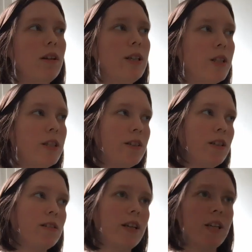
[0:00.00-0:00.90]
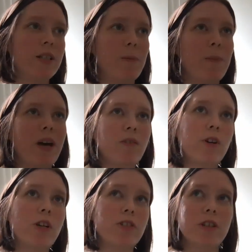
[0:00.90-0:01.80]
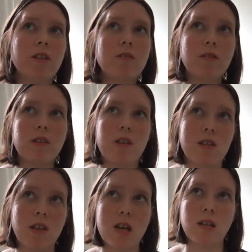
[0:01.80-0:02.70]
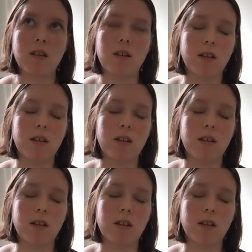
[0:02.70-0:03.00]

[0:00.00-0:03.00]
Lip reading: and just to take a step back first, the other thing that